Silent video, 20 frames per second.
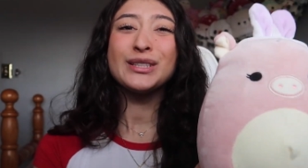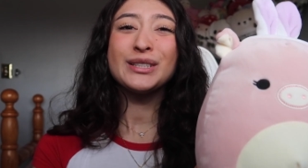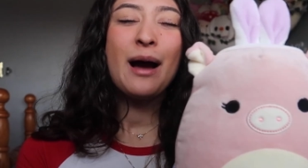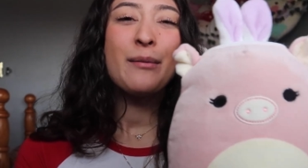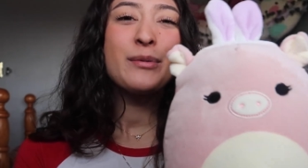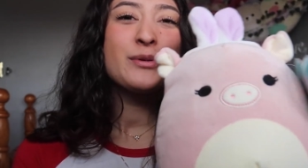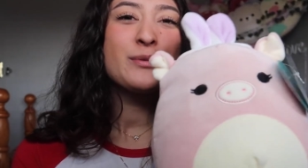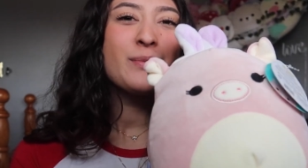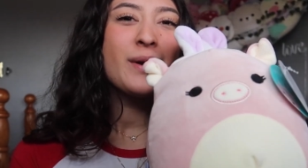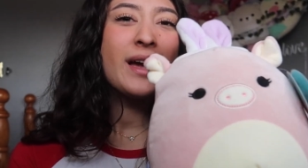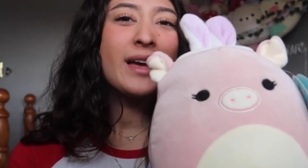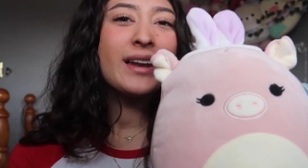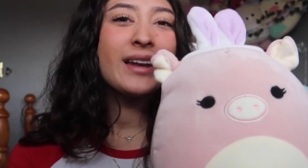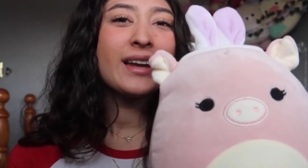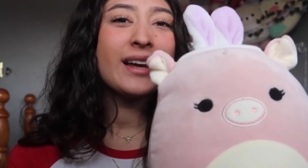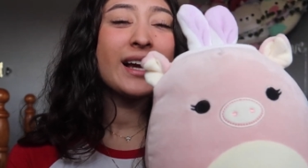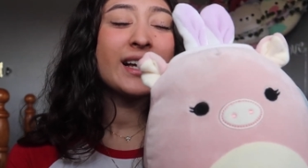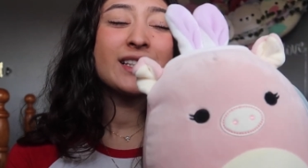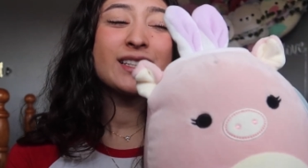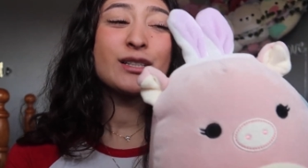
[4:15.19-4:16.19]
I've been
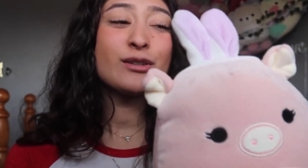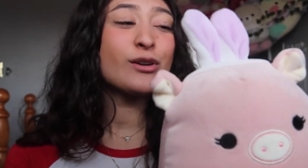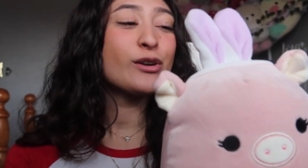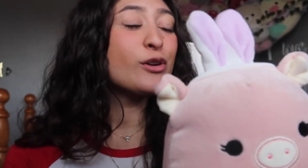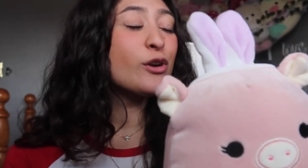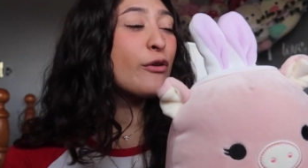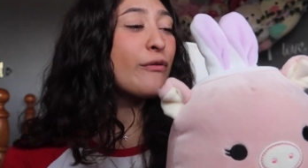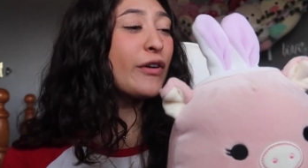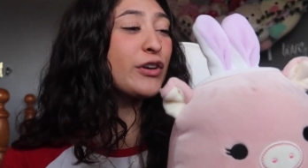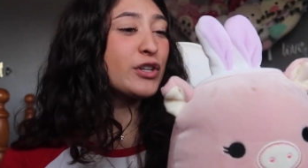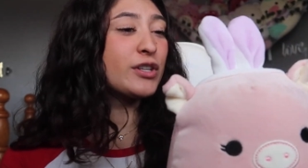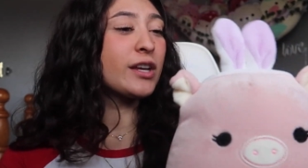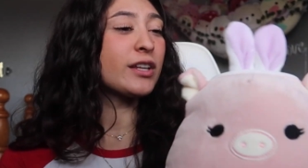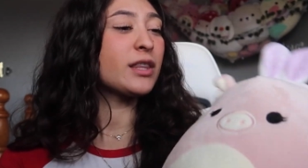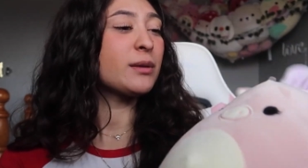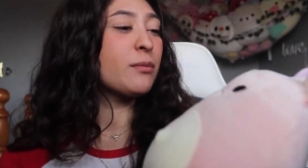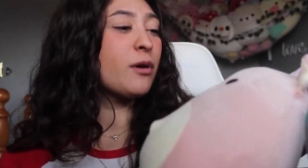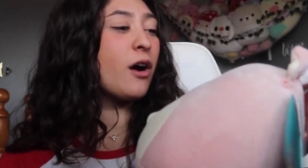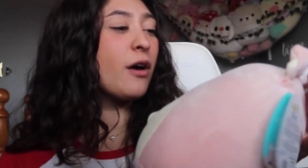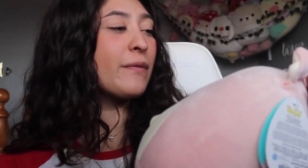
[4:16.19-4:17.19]
debating. I still don't know if I should take
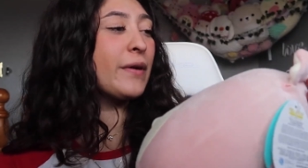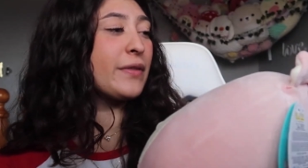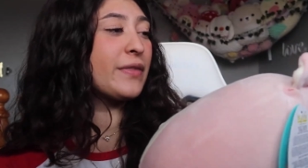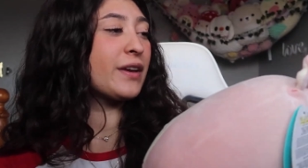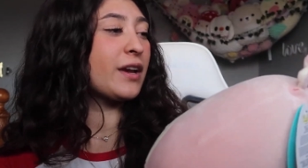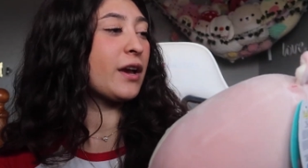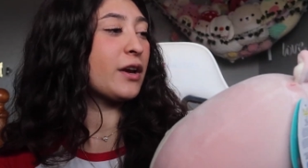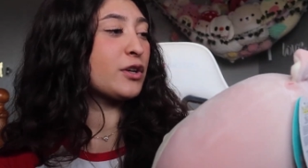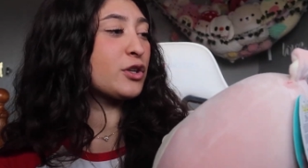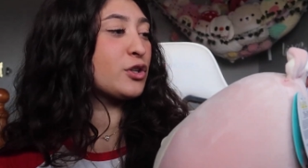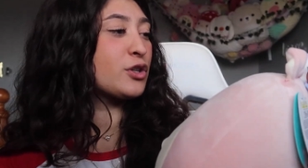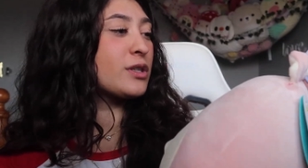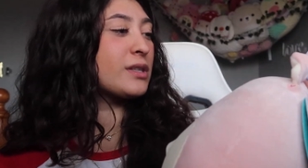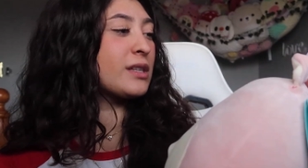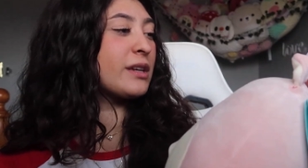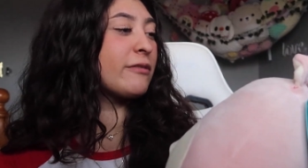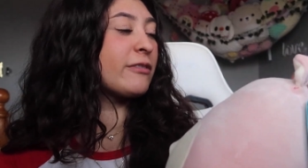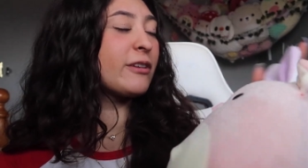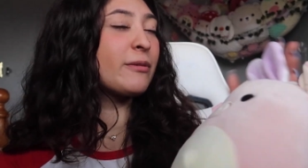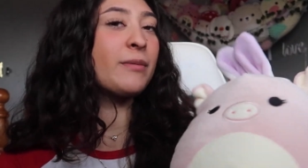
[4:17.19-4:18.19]
them off. I think I should just
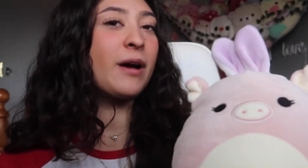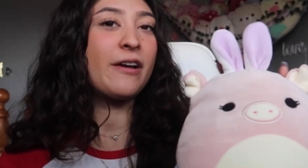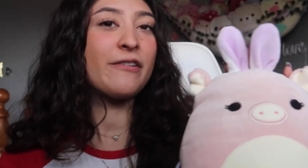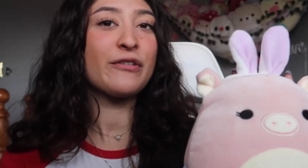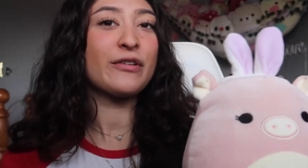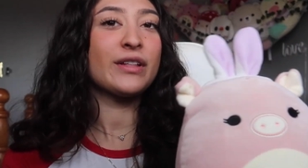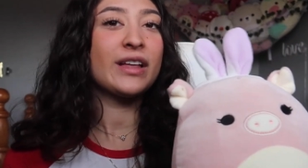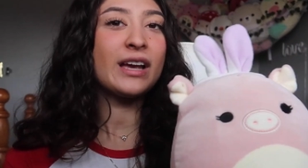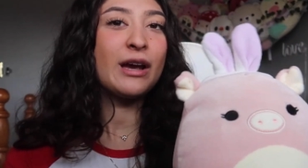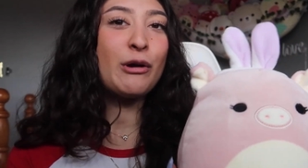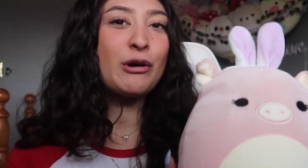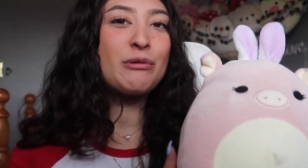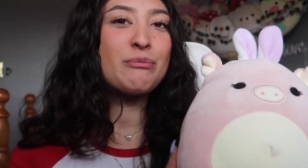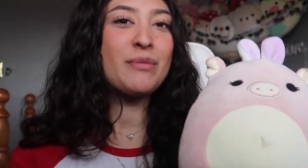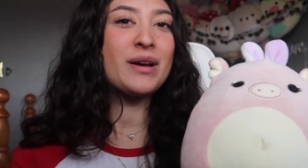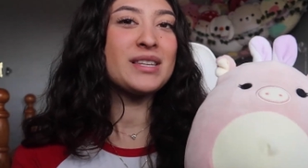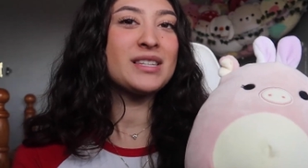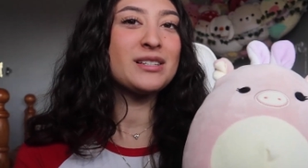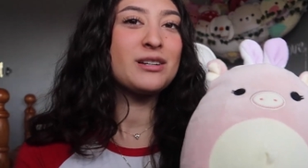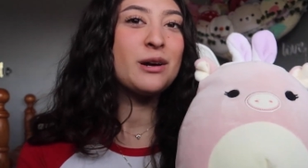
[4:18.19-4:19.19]
leave them. I feel like I would
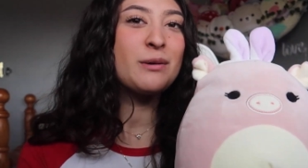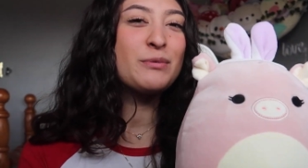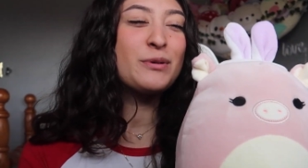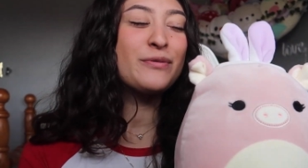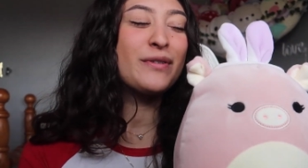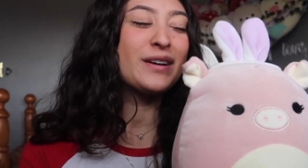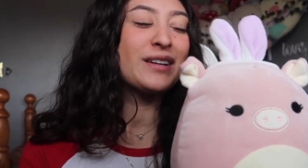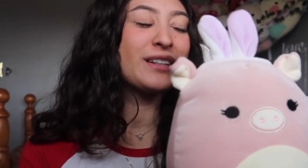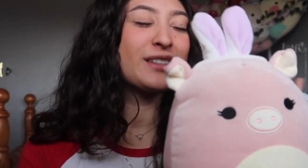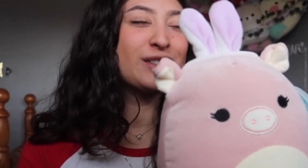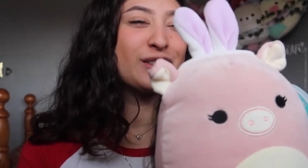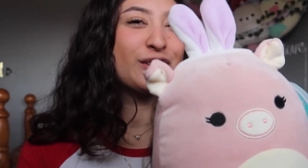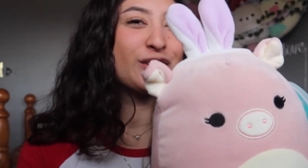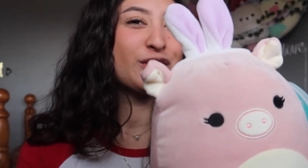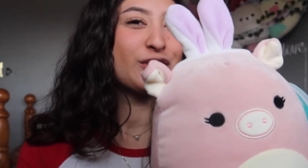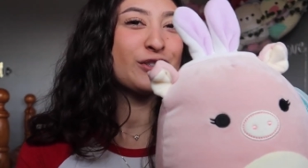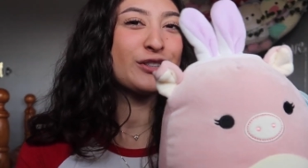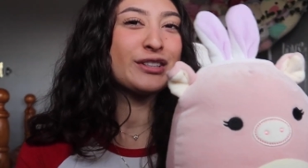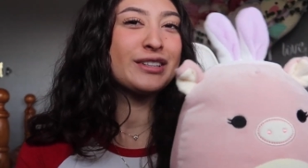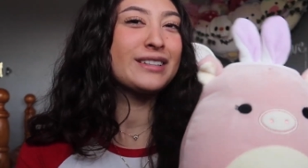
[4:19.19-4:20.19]
mess it up if I did
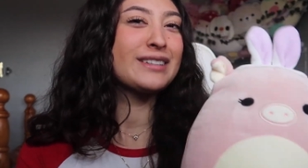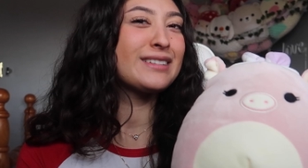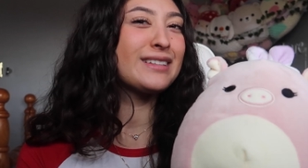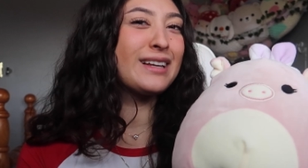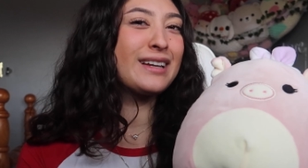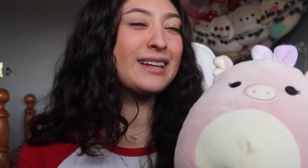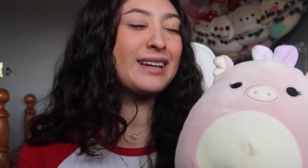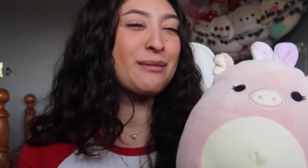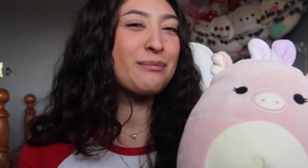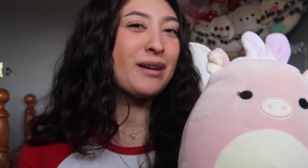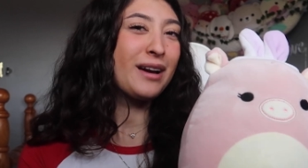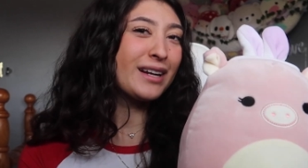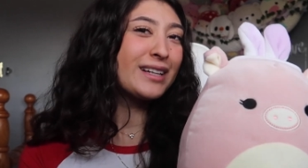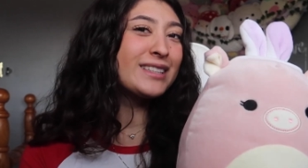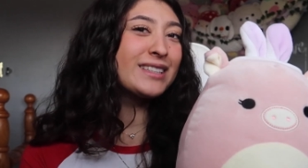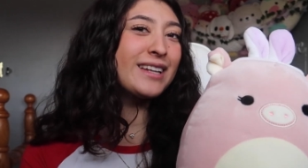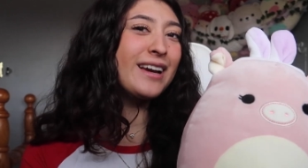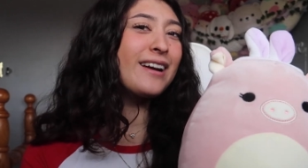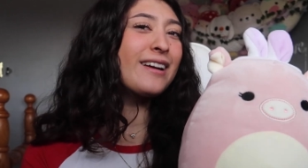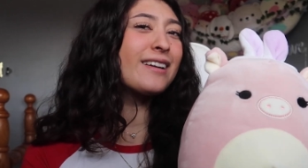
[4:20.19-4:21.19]
surgery. Like, I'm kind of
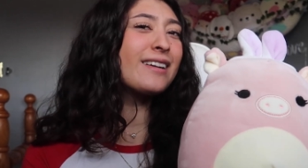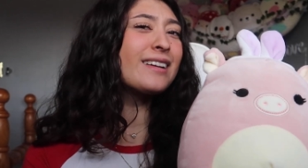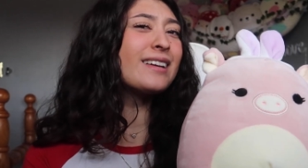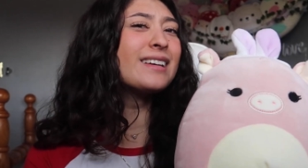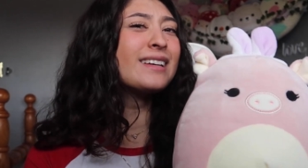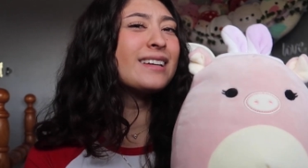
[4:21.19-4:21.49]
scared.